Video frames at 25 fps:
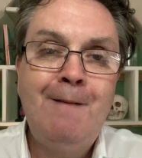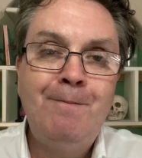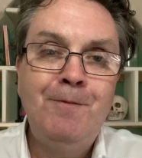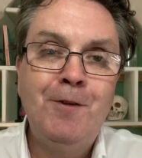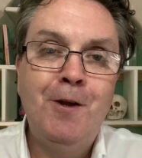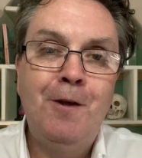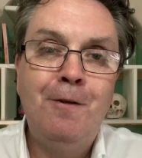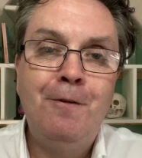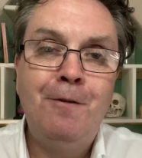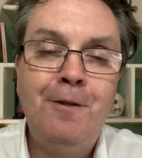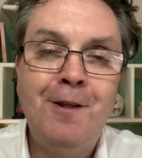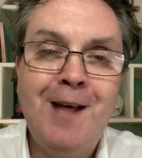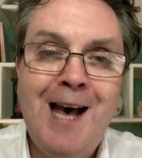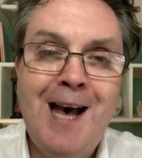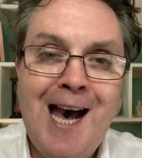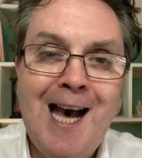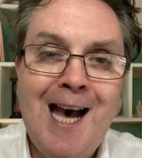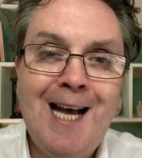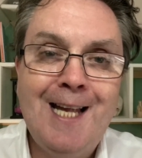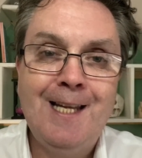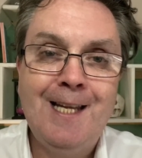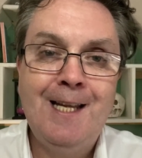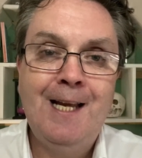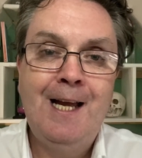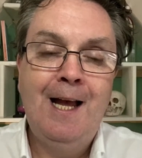Now
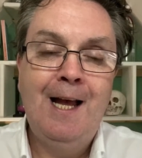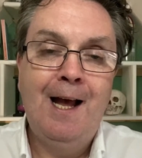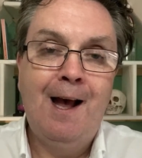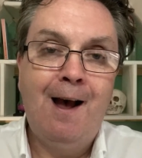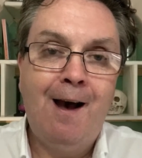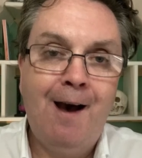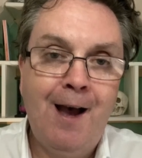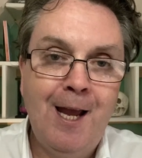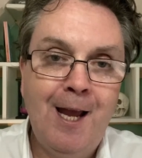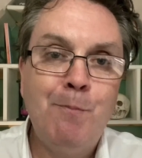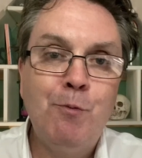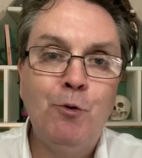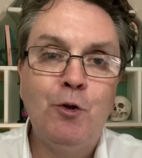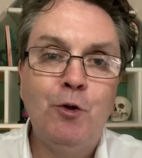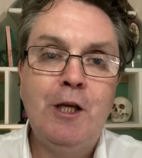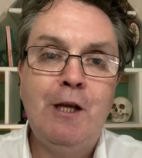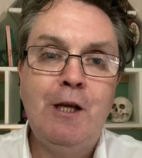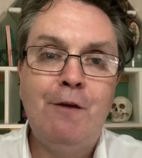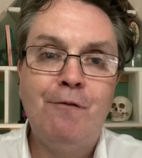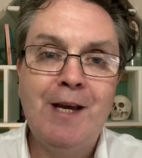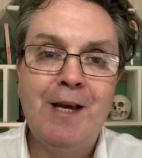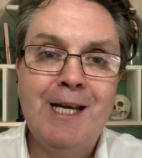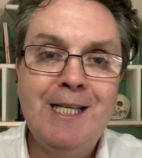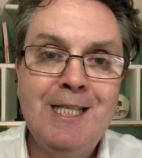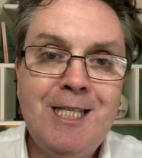that, I
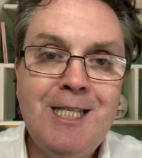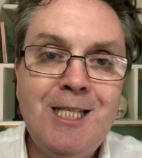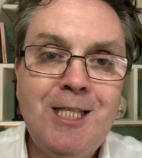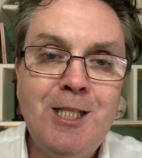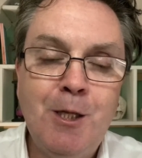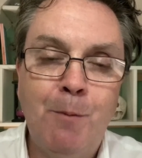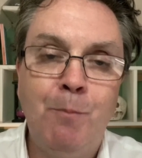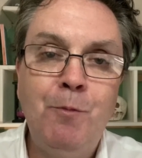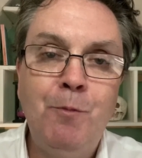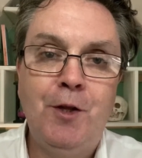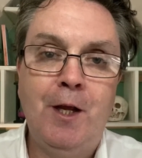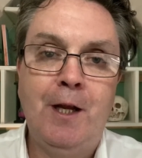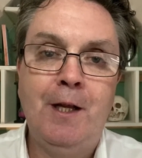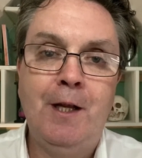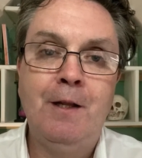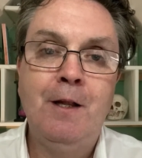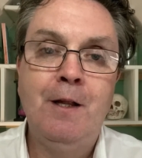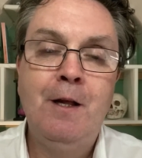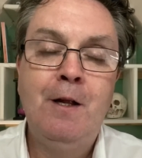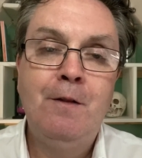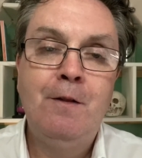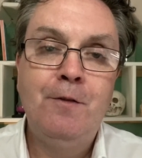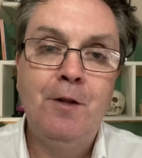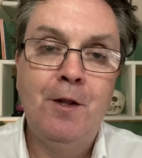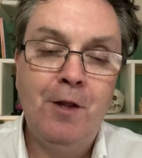believe, is something
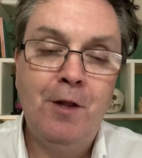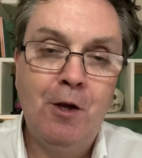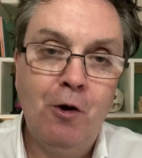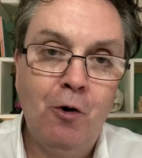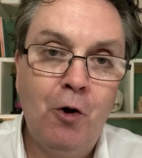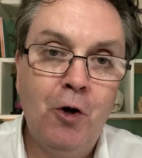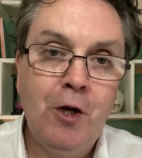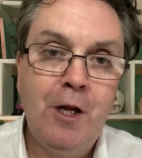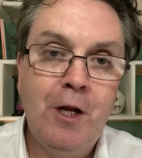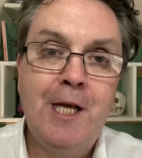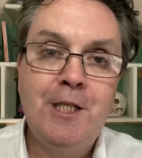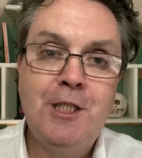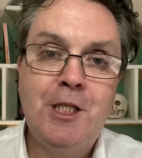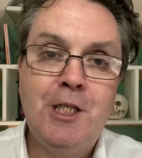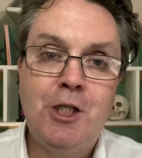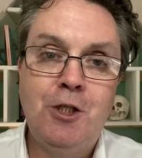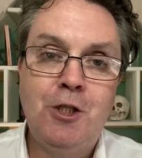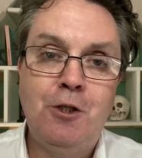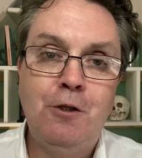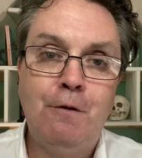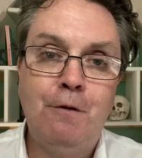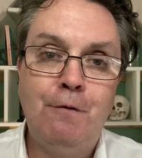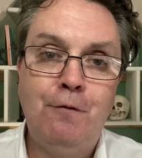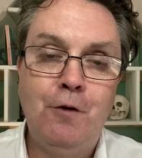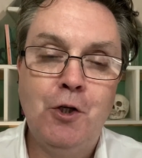that the
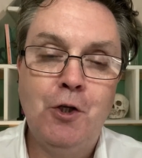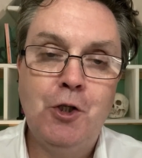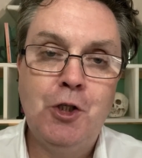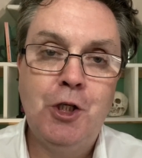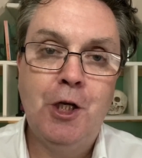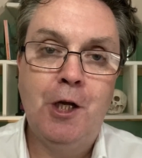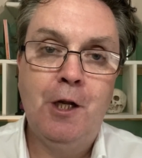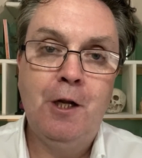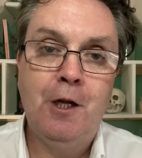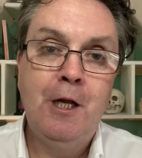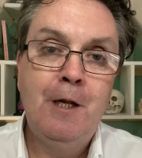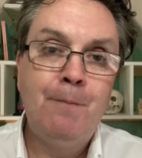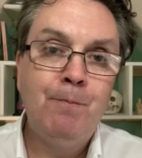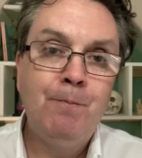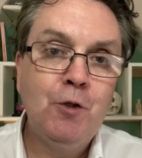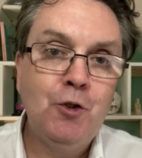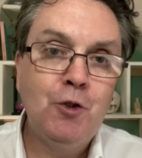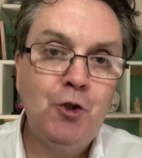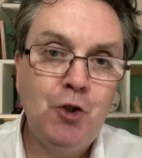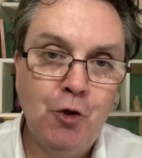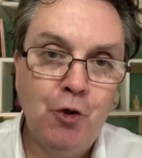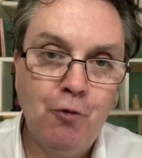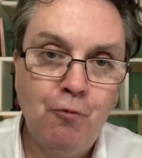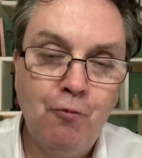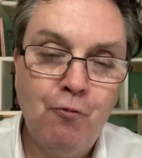organisation of the future
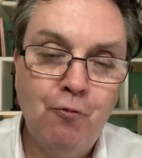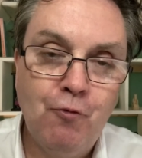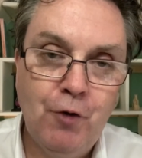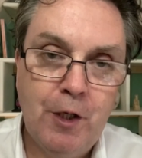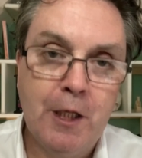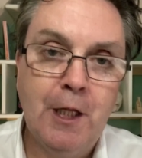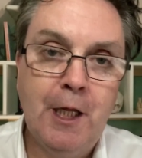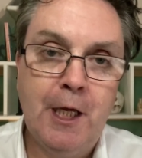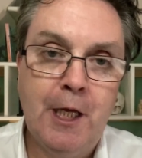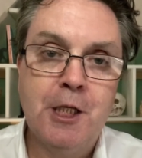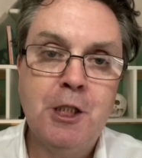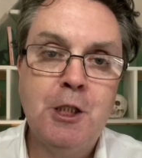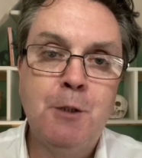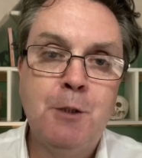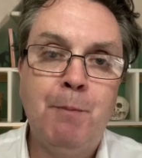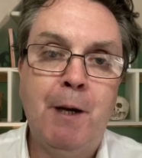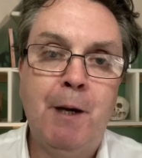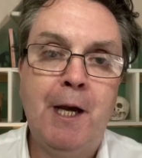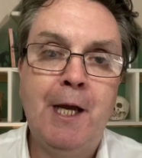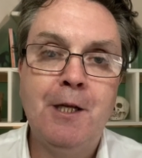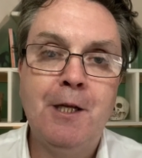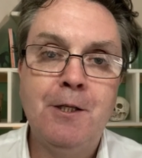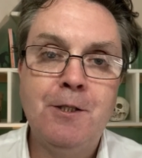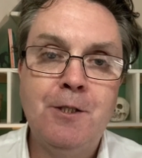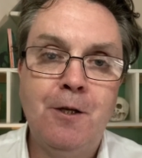should really
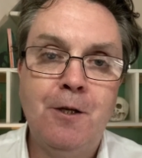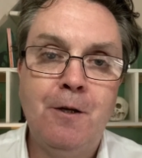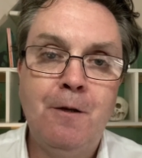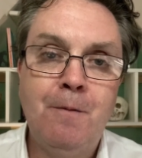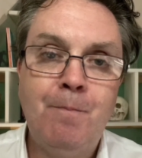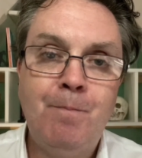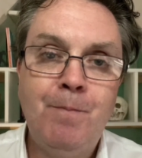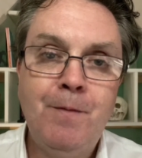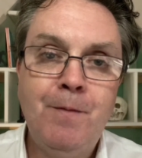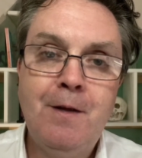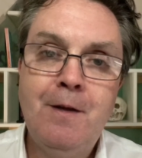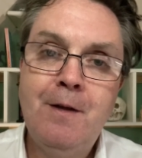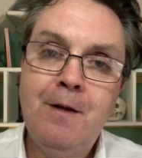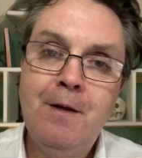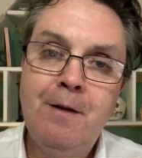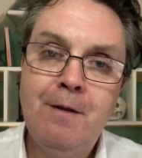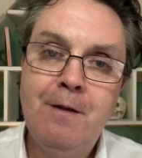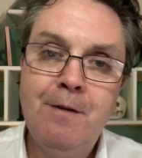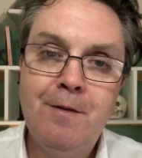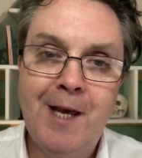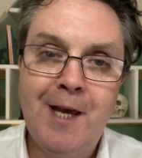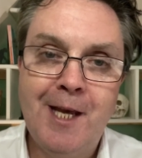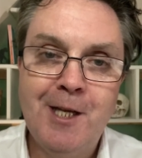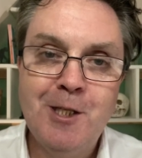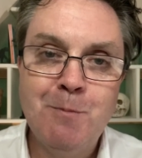aspire to.
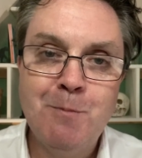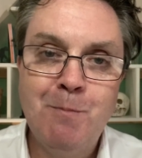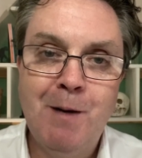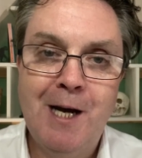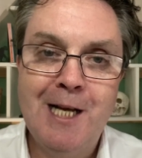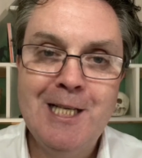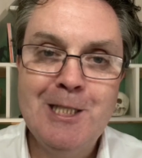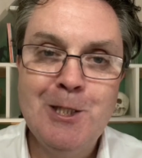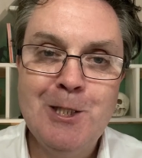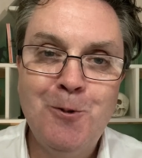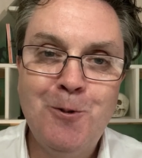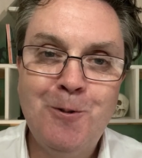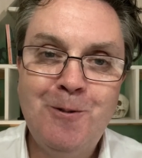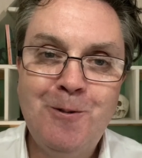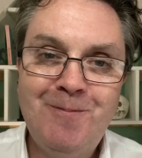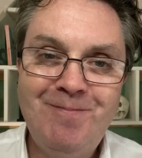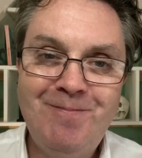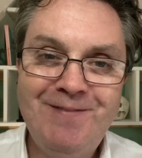Thanks, Maslow.